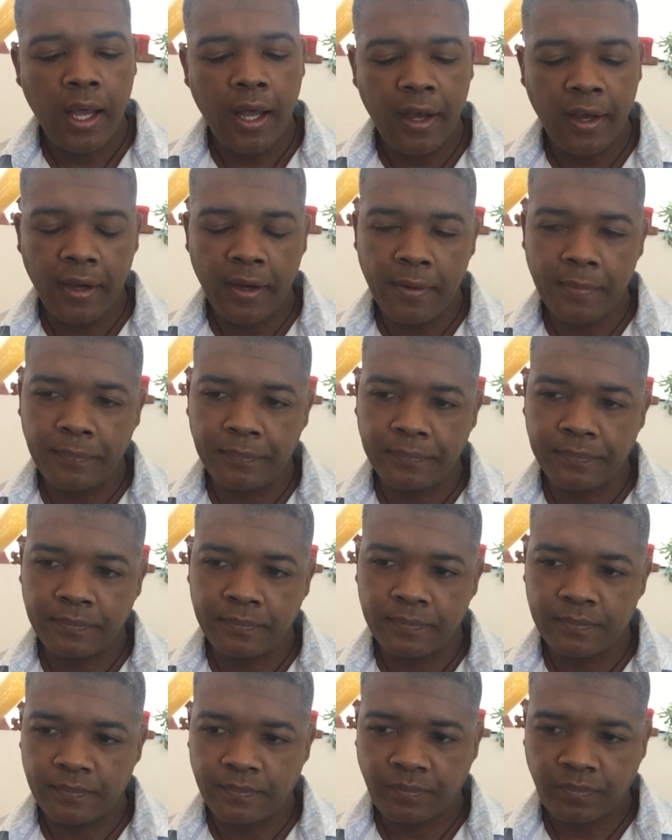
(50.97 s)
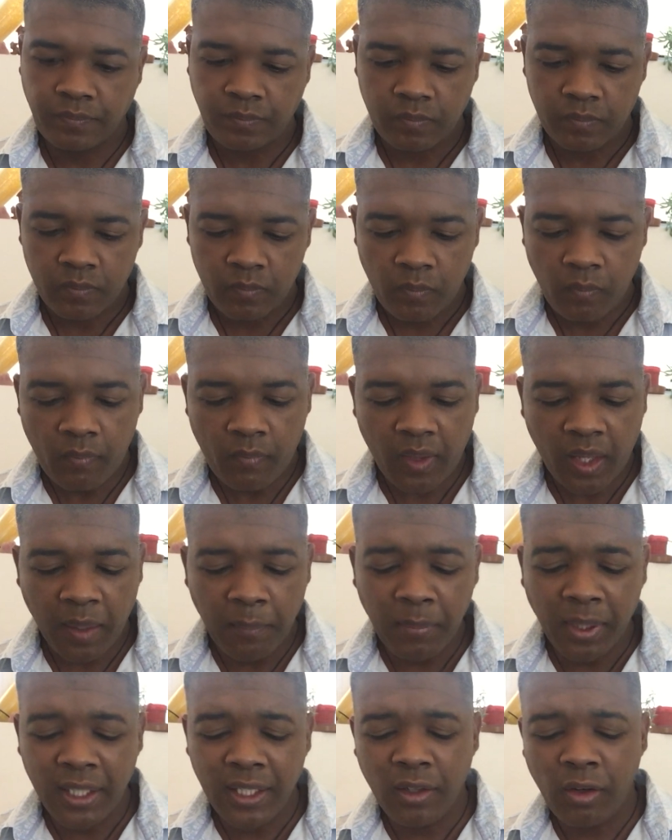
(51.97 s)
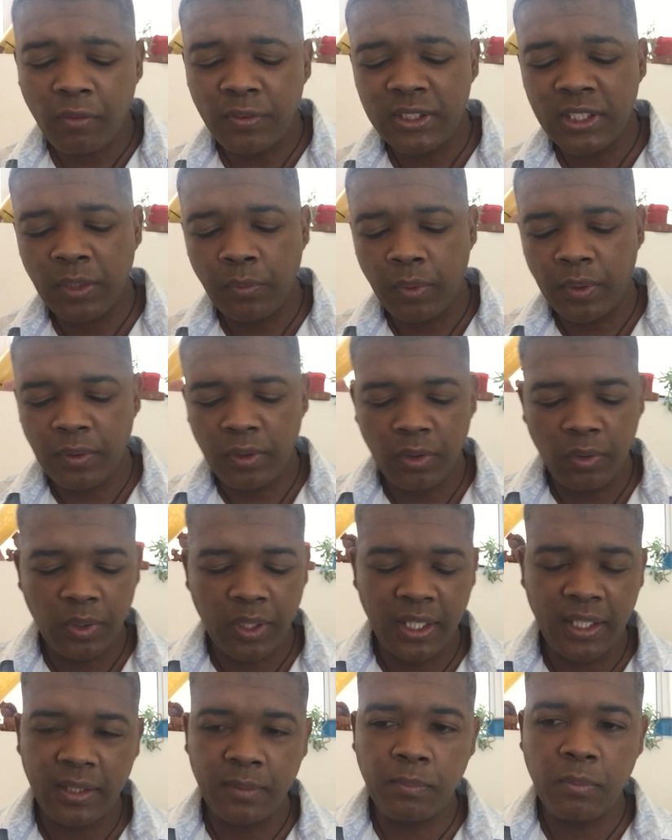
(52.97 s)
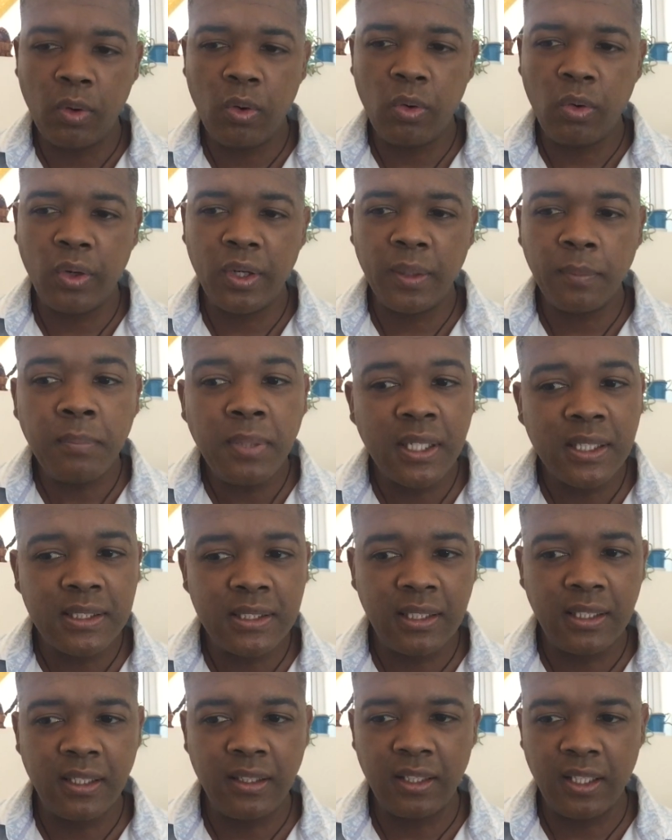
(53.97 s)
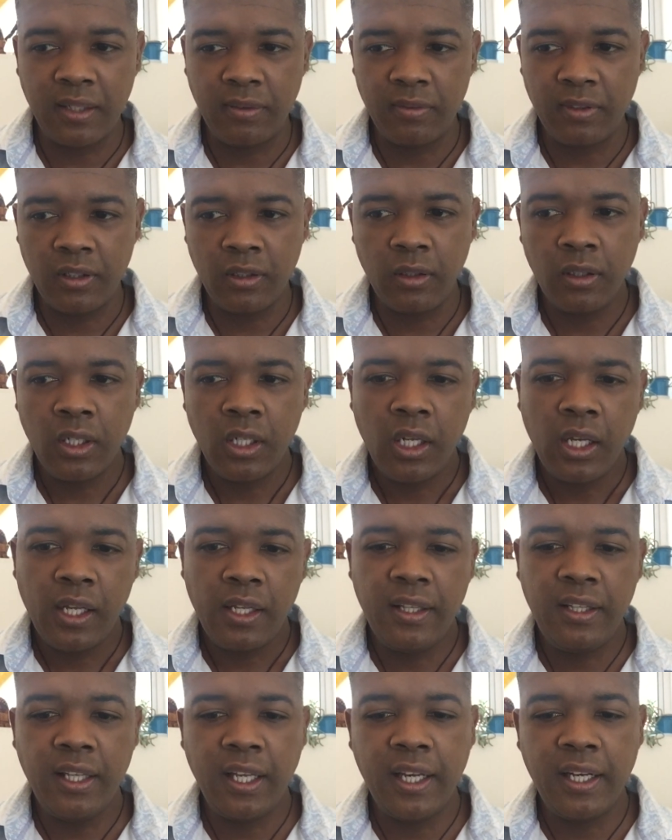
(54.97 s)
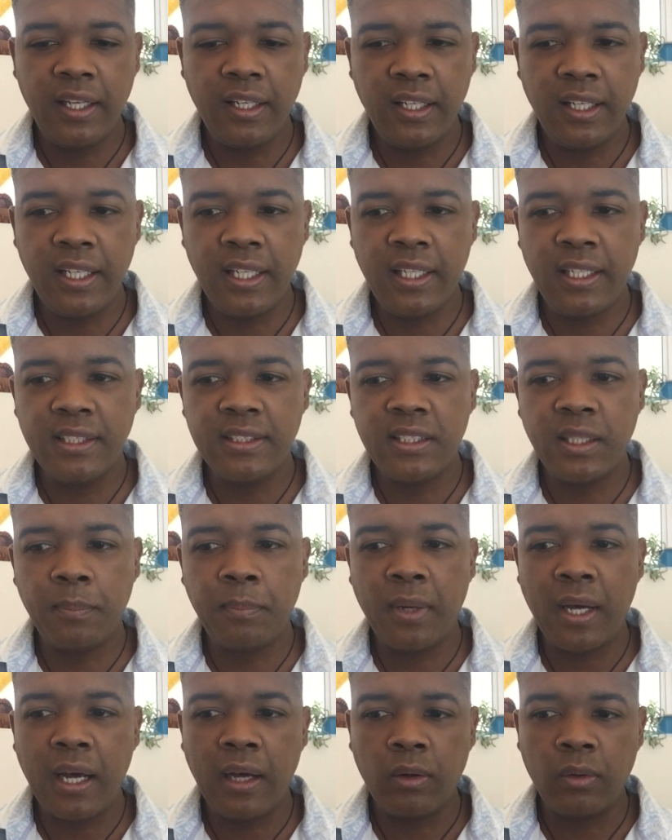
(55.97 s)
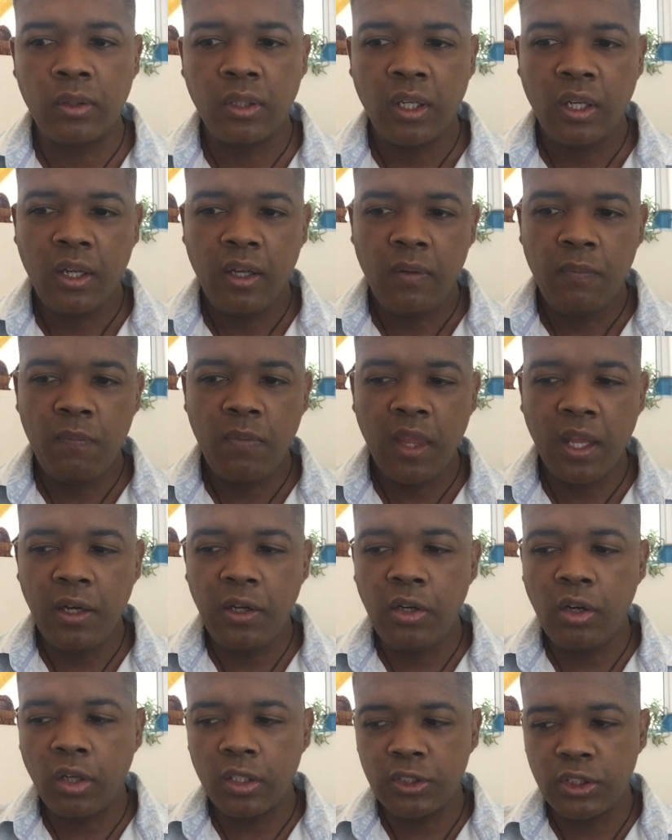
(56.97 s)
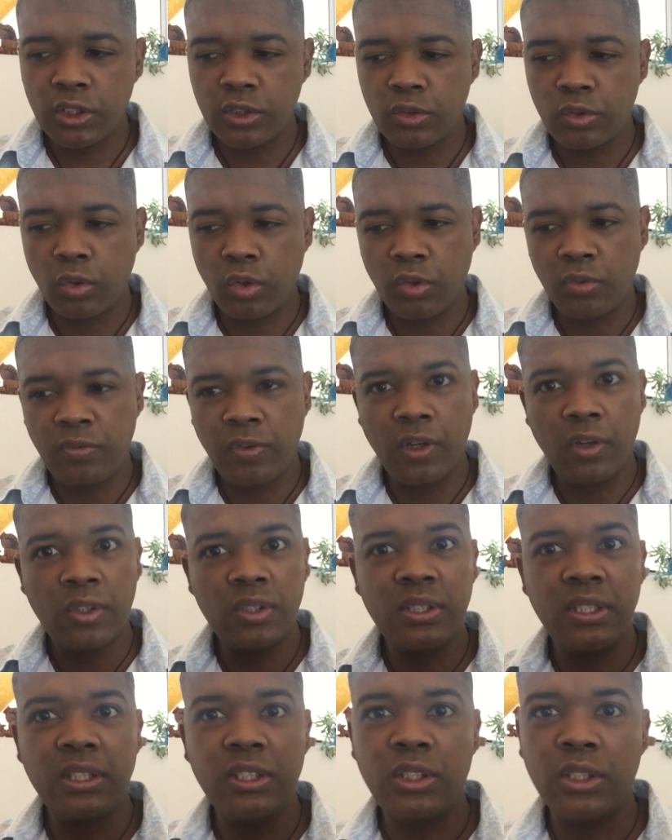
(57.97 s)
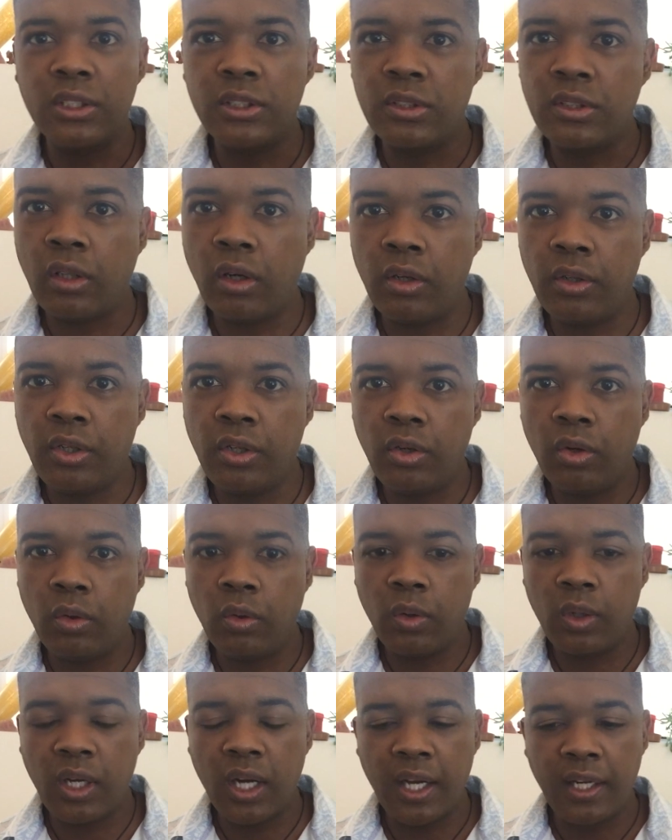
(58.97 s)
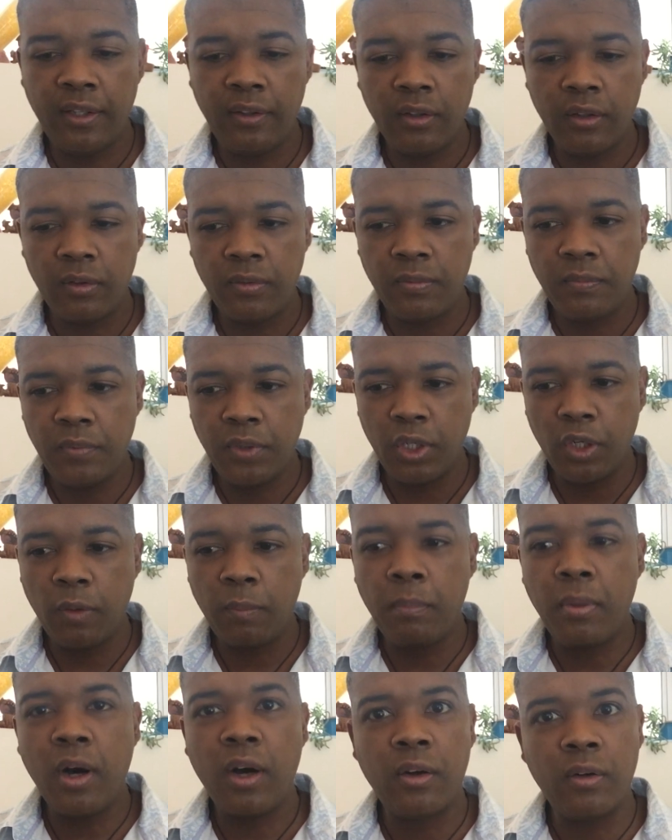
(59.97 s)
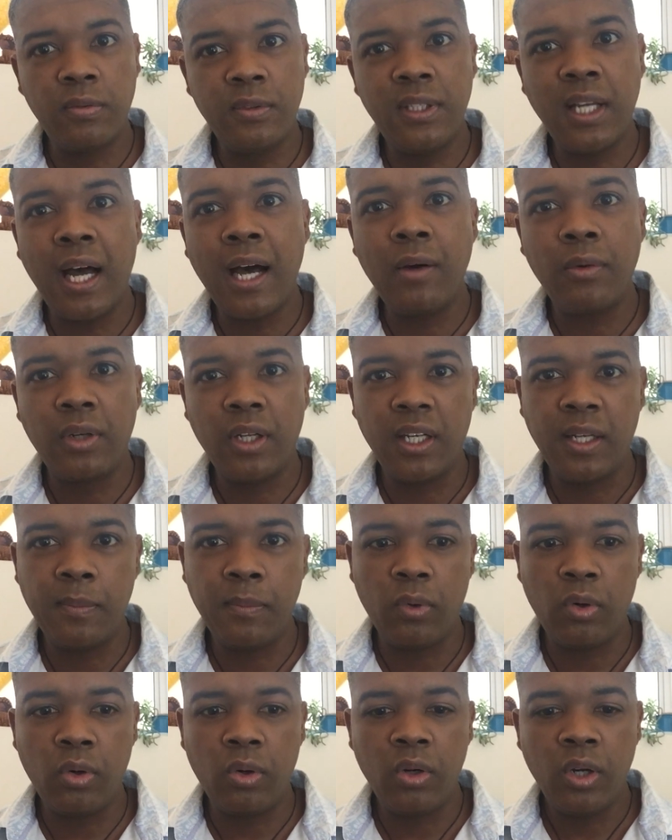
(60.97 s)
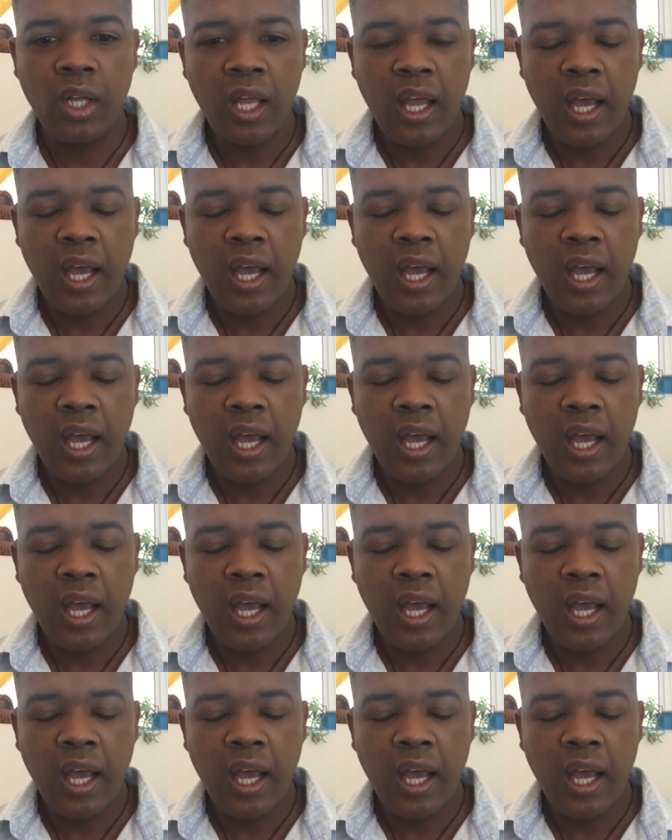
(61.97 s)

But then obviously when you look at it more on a personal level, then it is about not just sort of focusing just on your kind of, you know, part of town anymore.